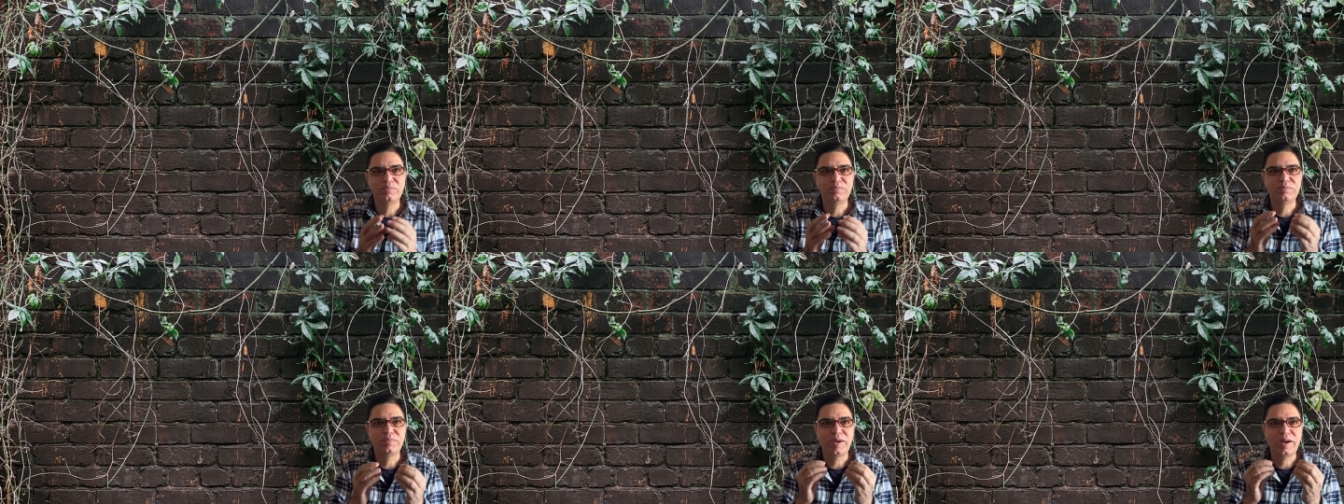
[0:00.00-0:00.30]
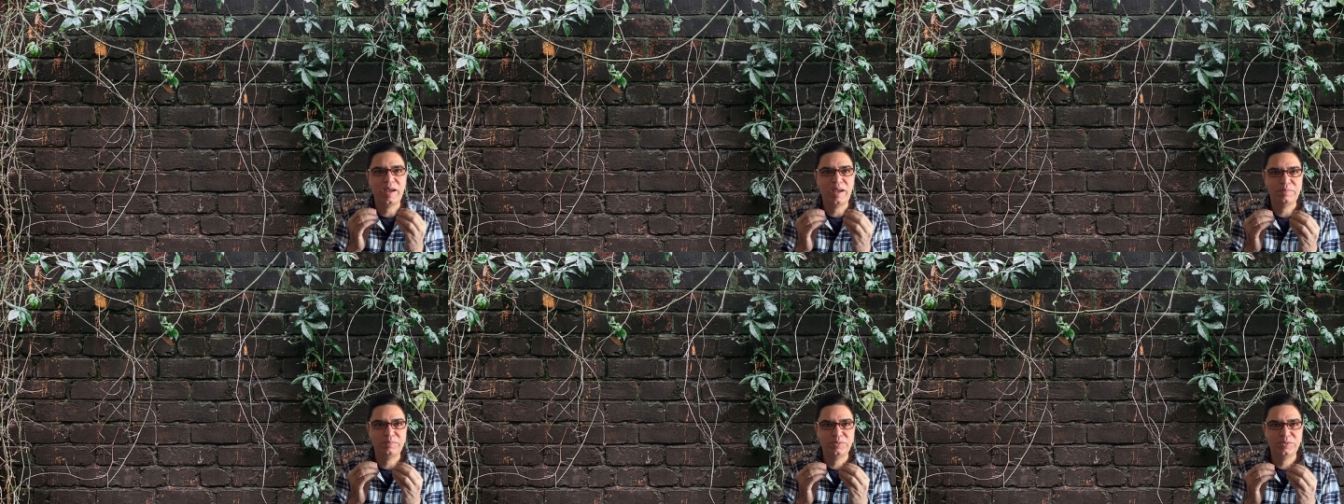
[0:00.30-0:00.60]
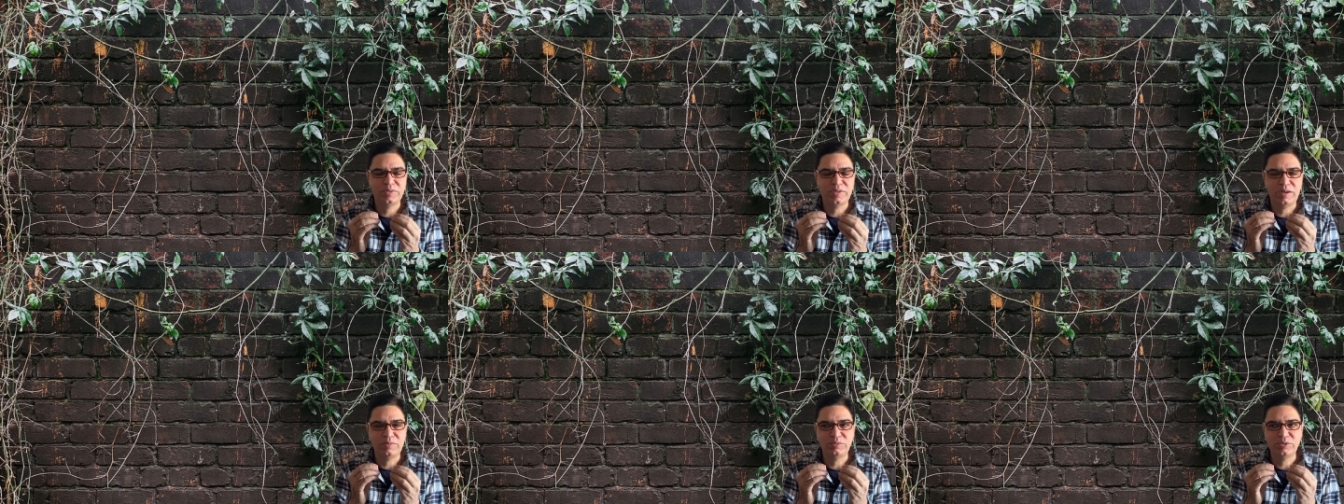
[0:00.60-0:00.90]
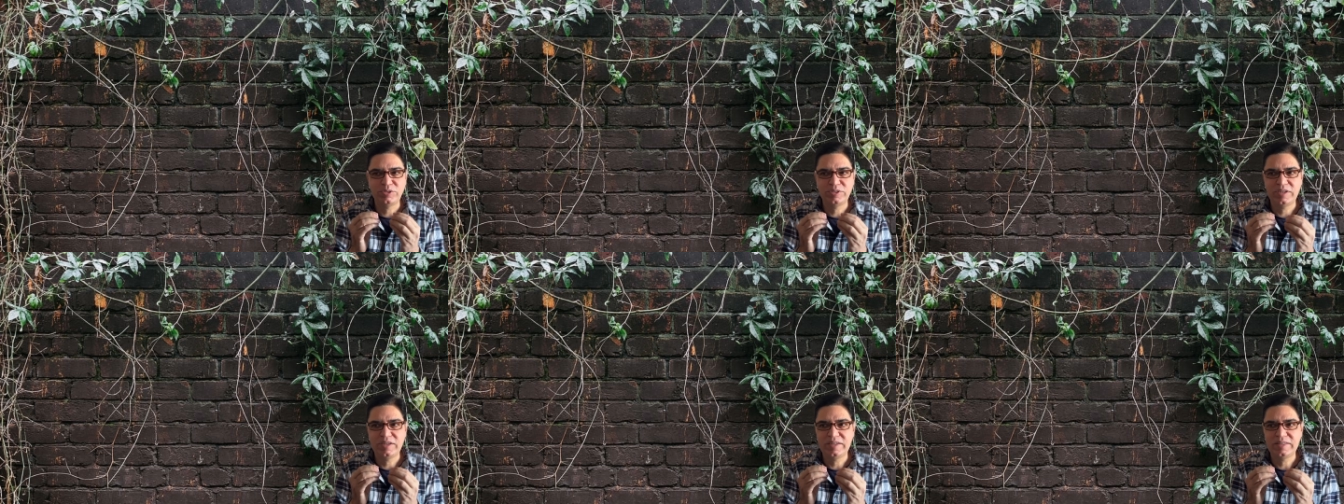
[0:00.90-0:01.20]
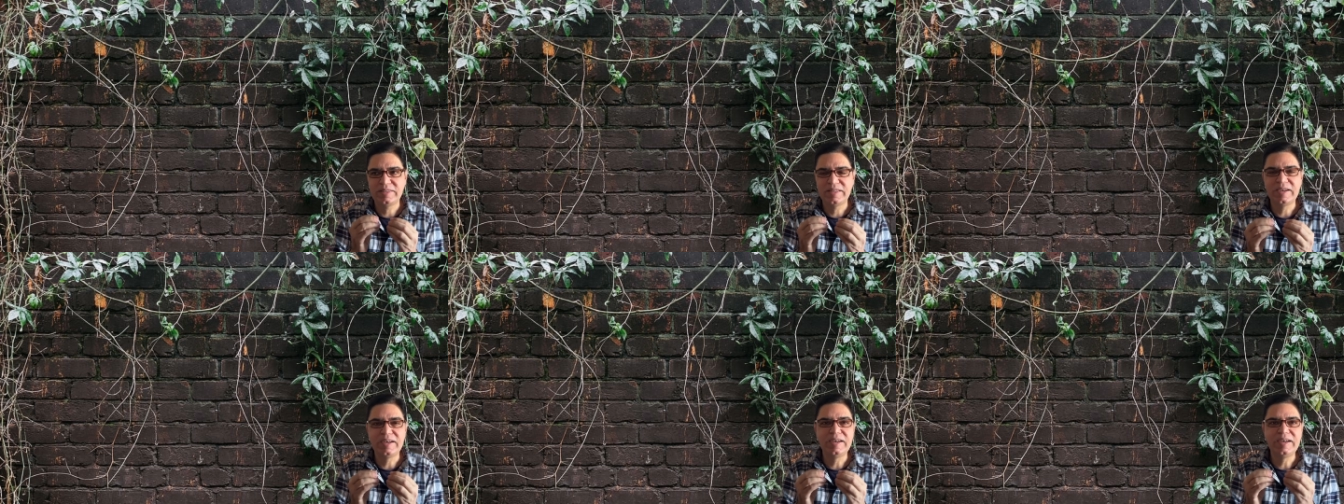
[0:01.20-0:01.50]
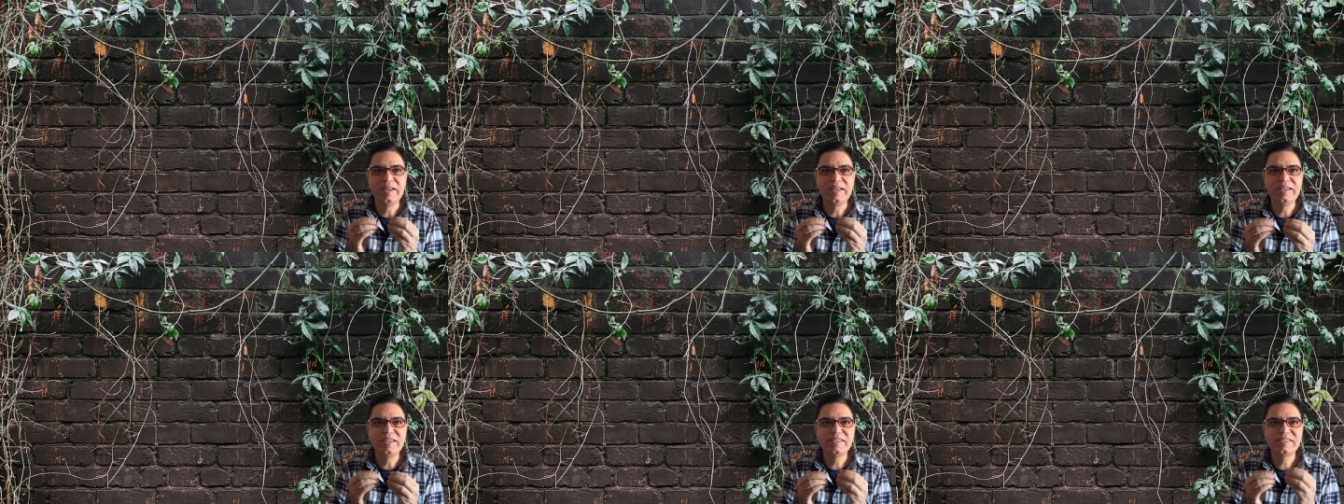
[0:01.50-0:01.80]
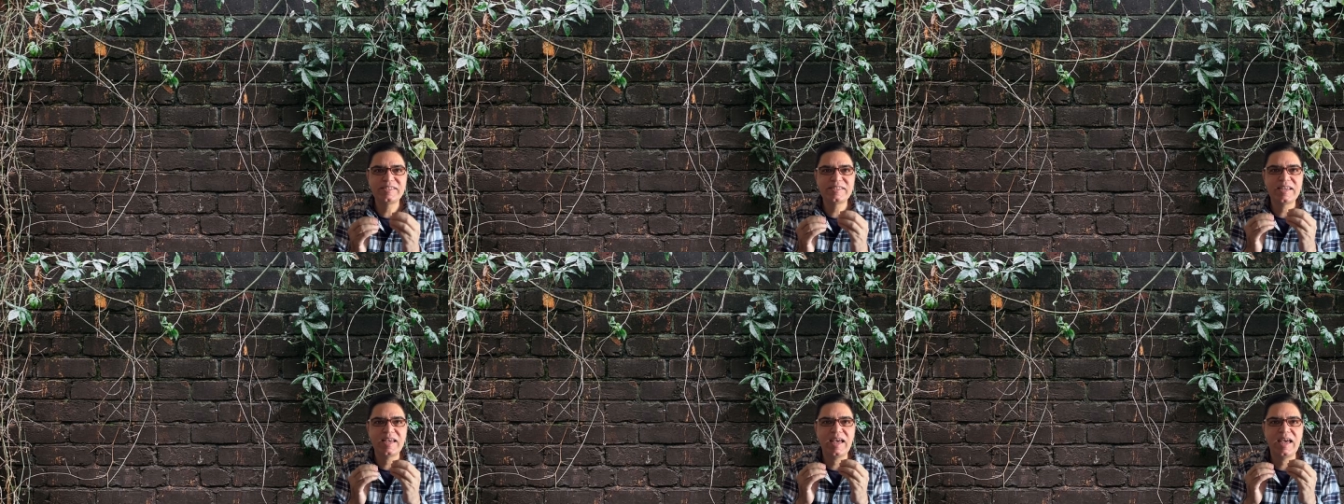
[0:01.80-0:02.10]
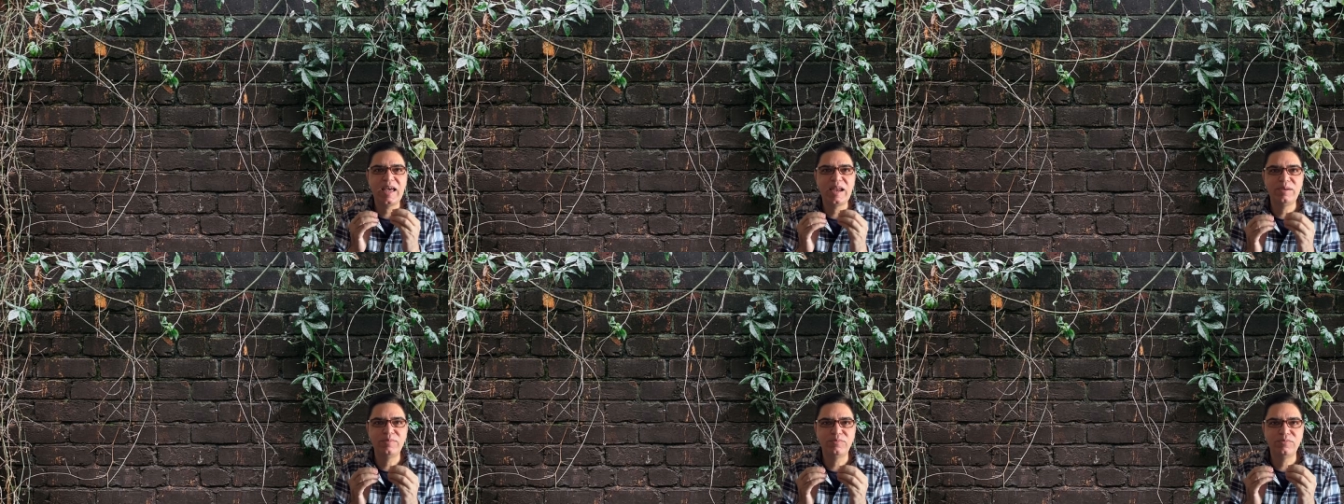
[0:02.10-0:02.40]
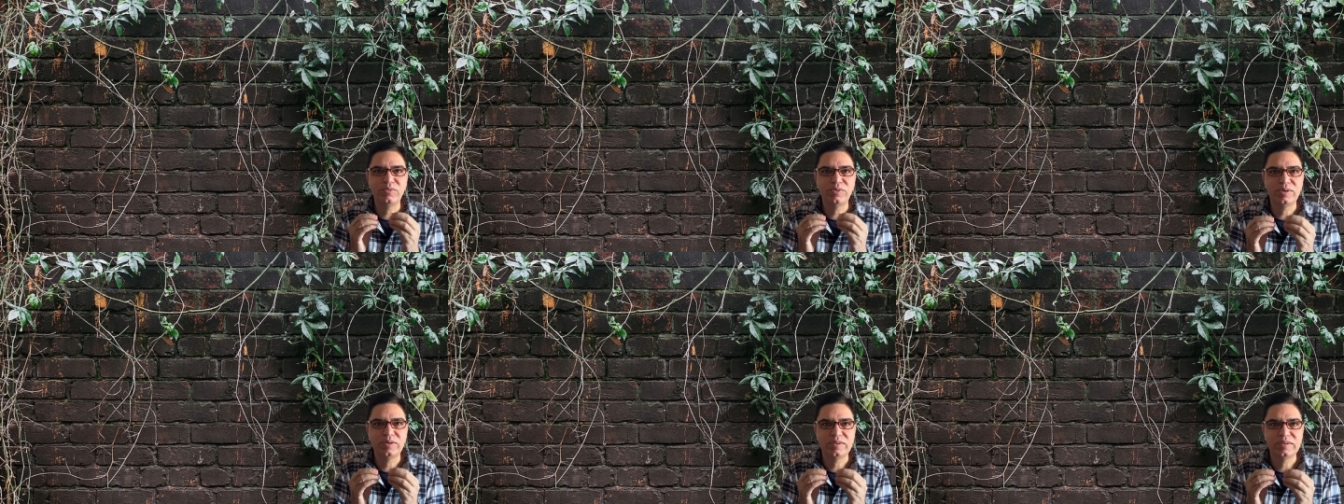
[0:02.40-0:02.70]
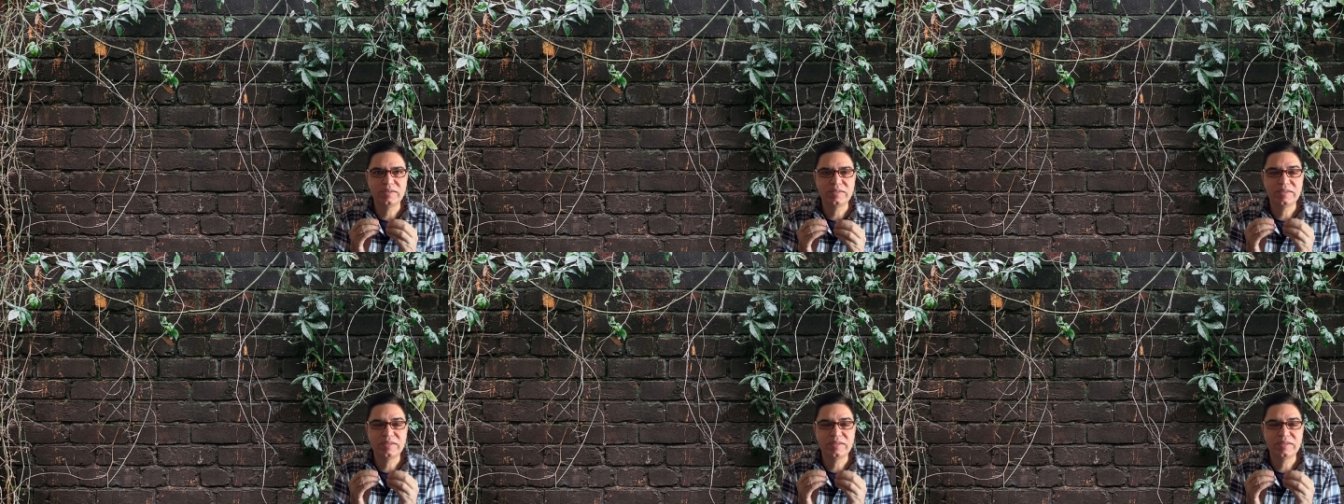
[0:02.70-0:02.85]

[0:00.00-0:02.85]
perhaps I would say the least helpful,